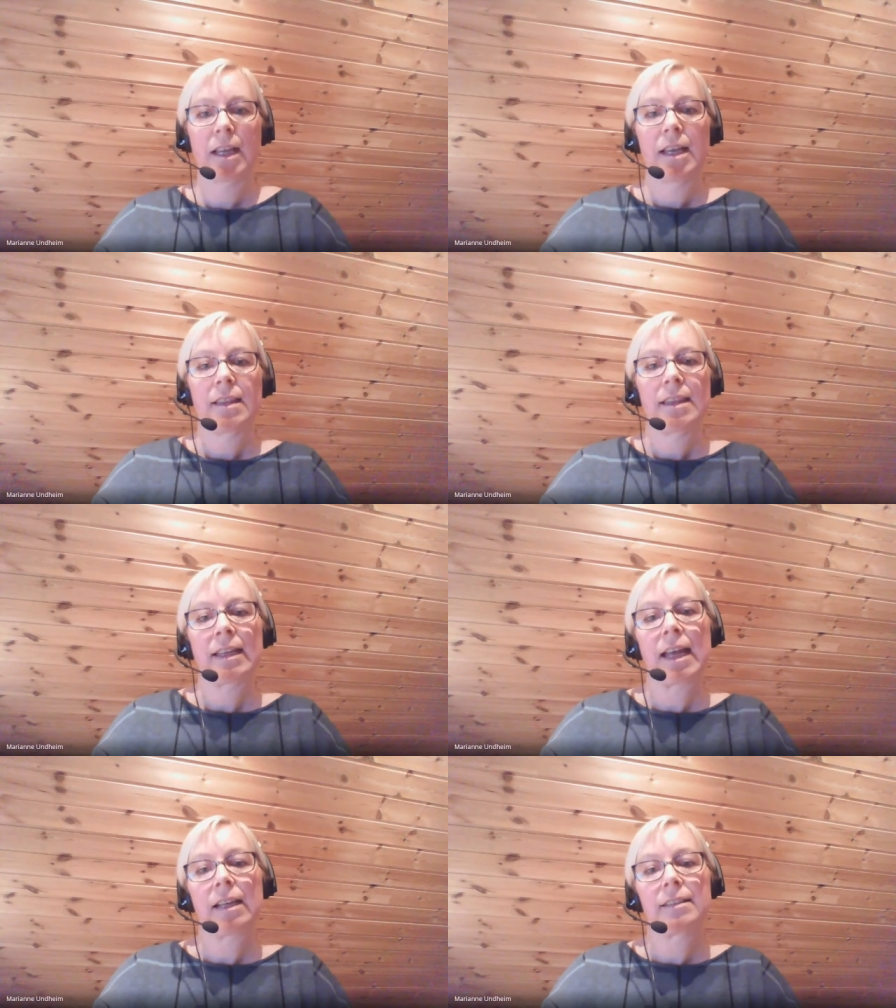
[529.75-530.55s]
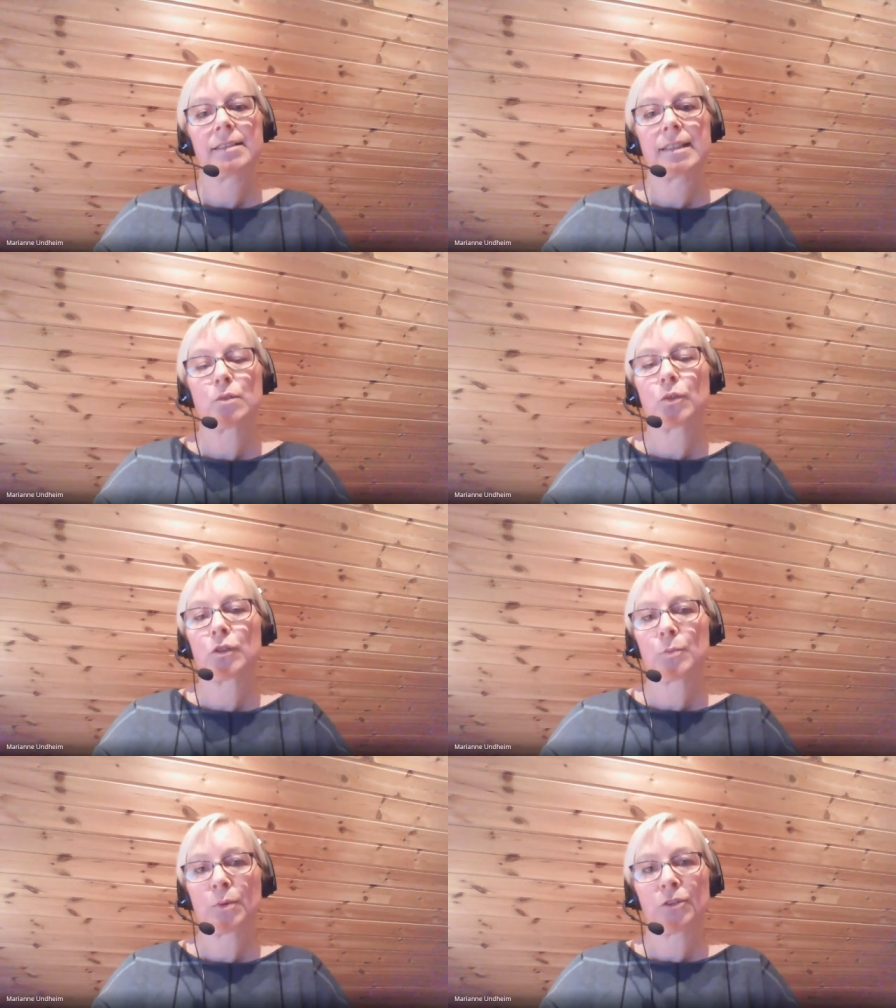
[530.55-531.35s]
The analysis
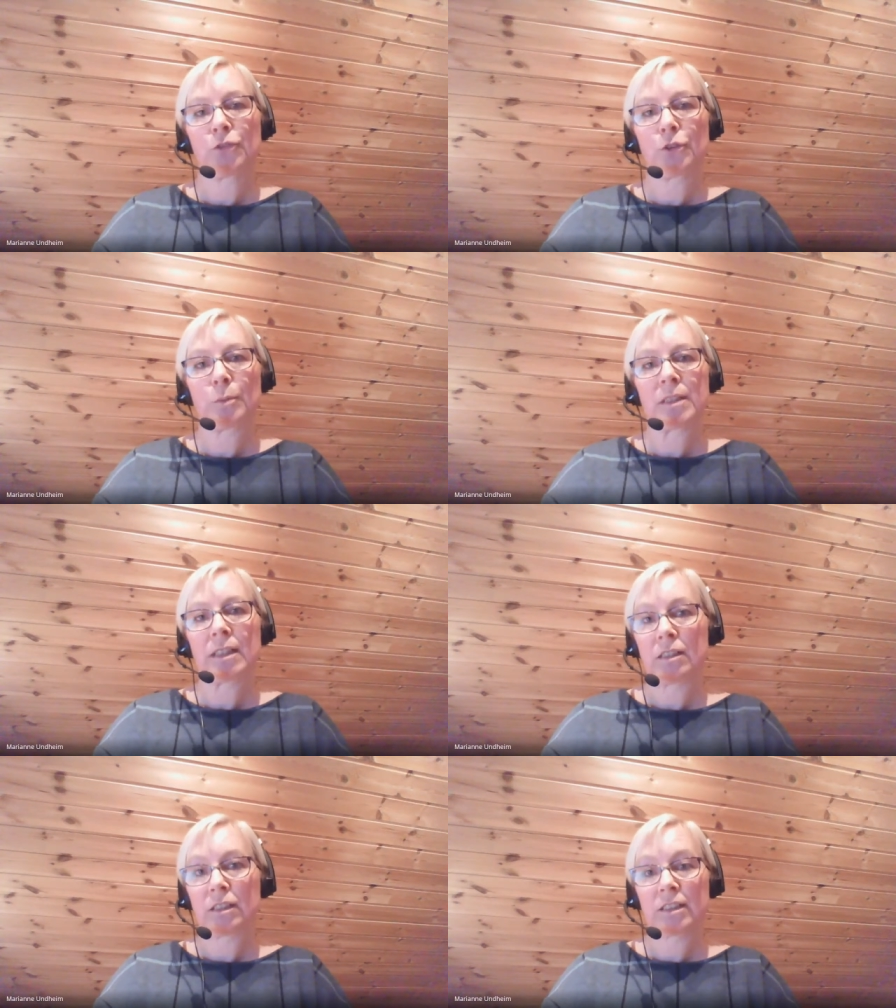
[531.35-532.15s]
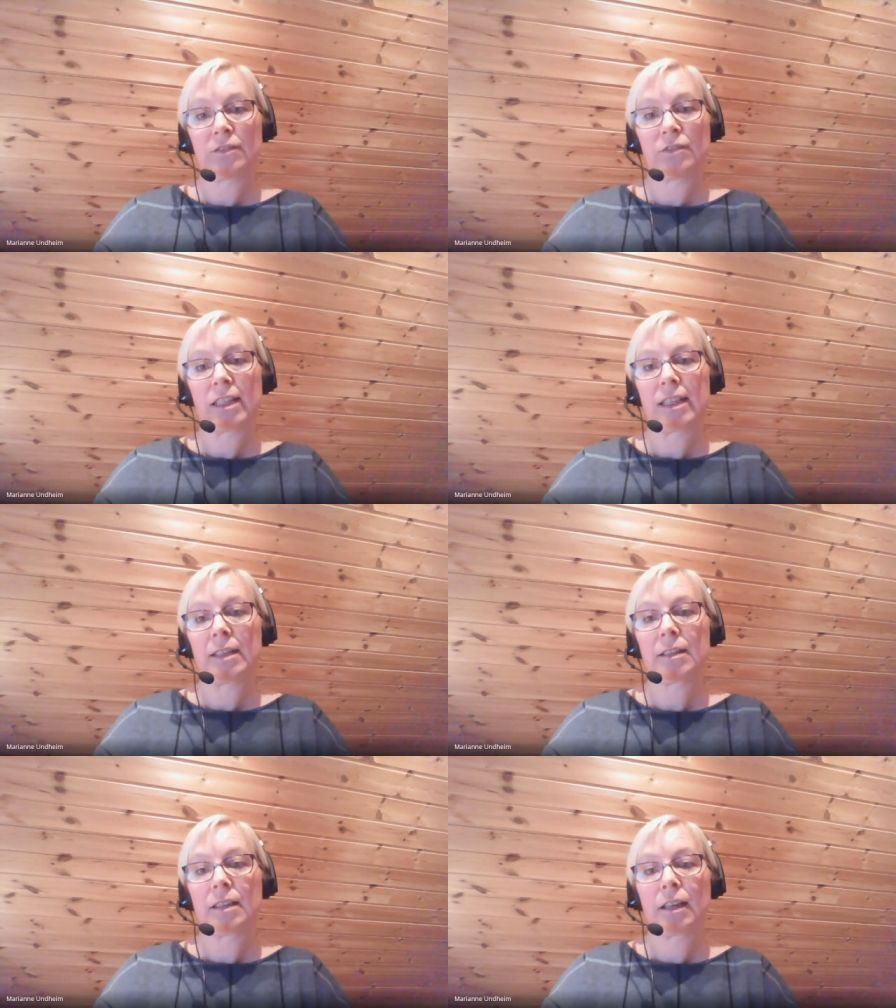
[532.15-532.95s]
was performed inductively
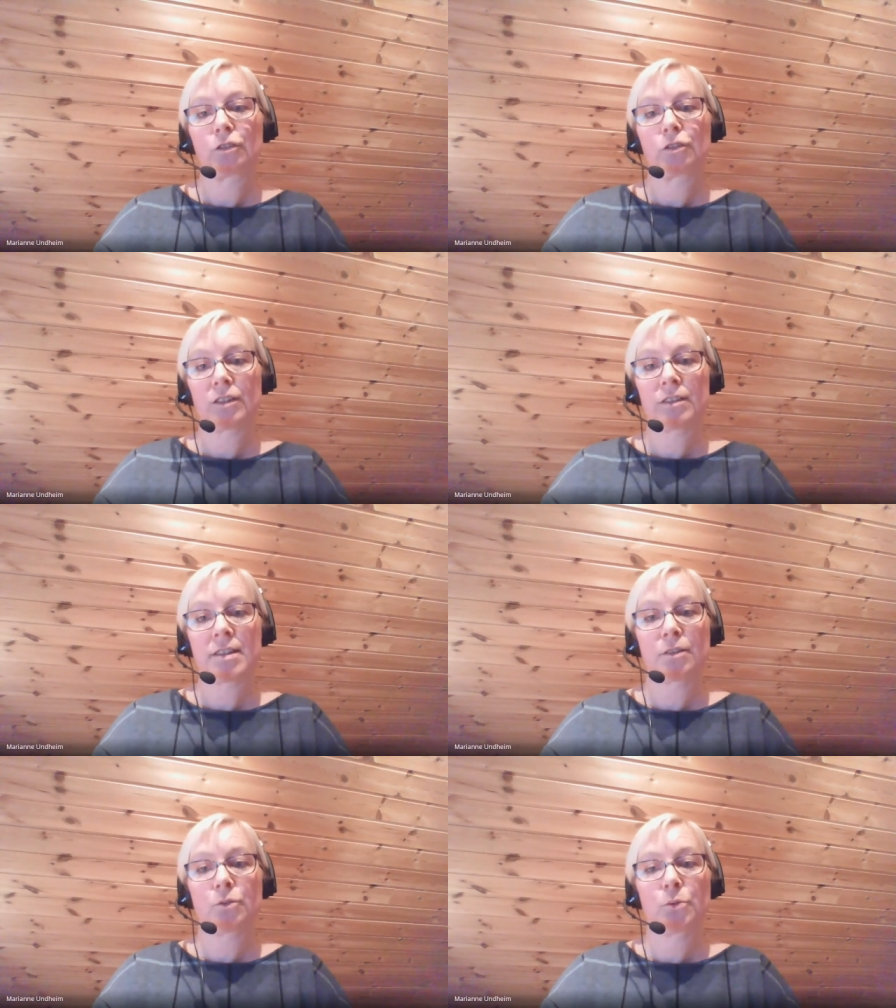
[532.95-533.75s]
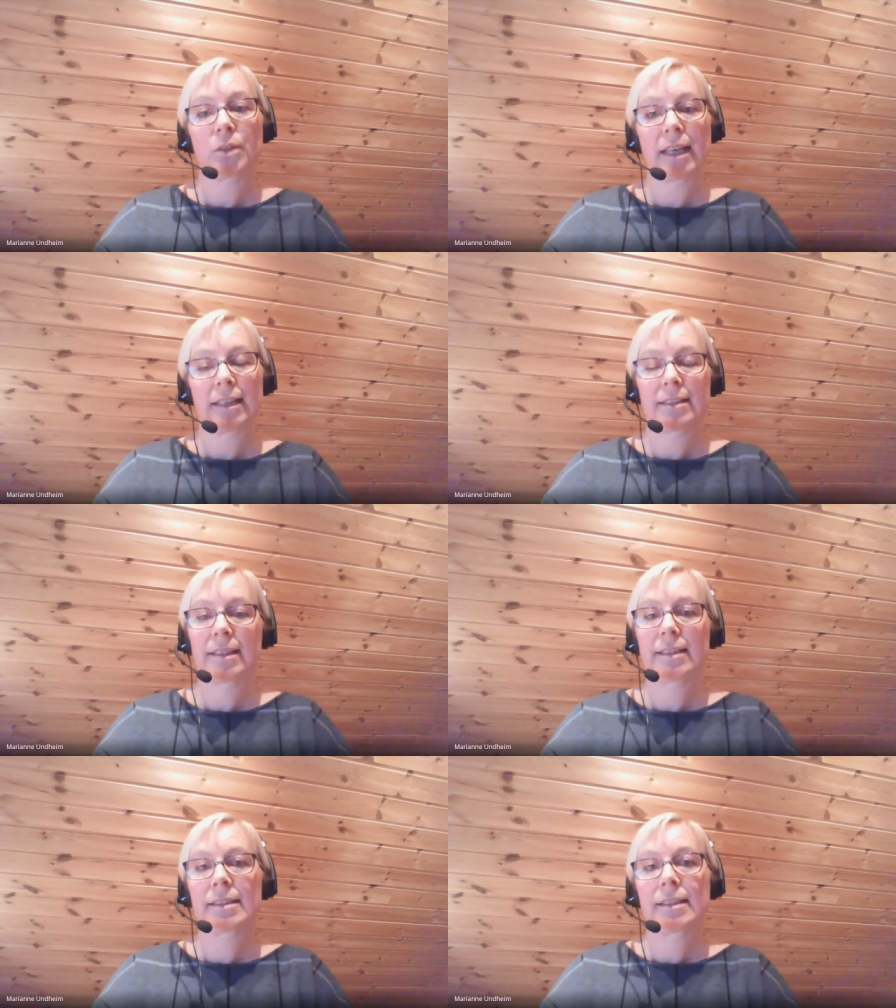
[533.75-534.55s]
across the two
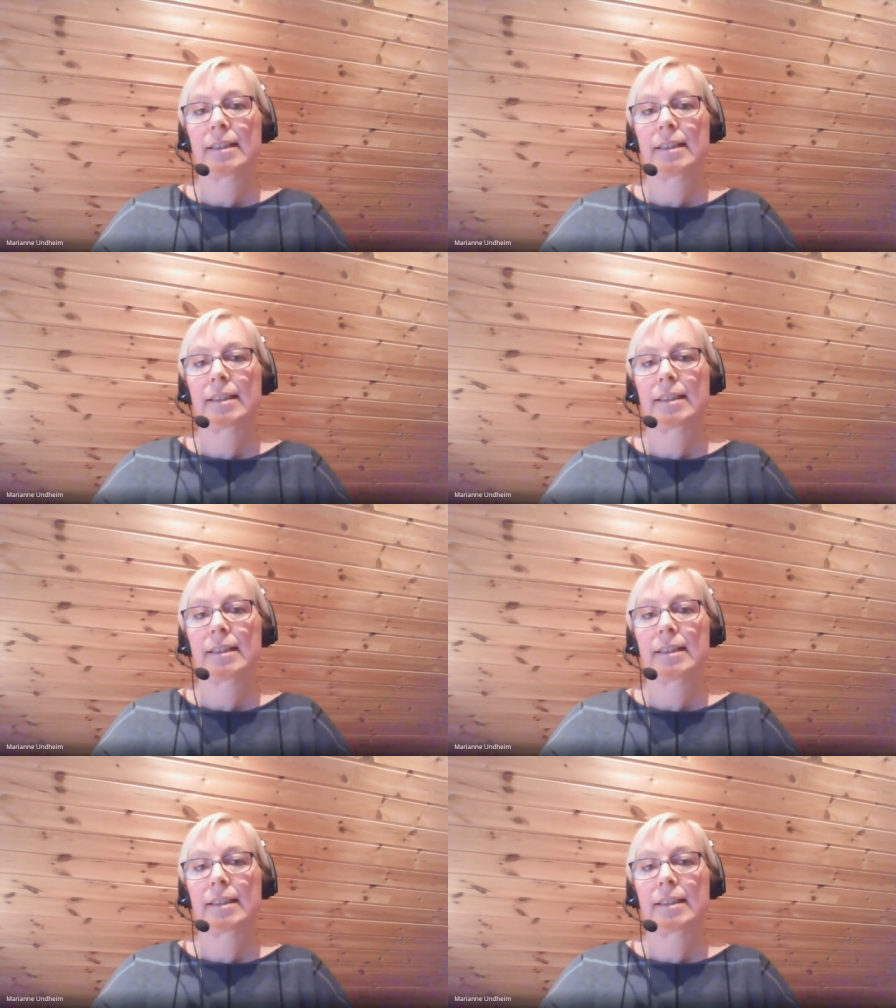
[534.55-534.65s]
cases,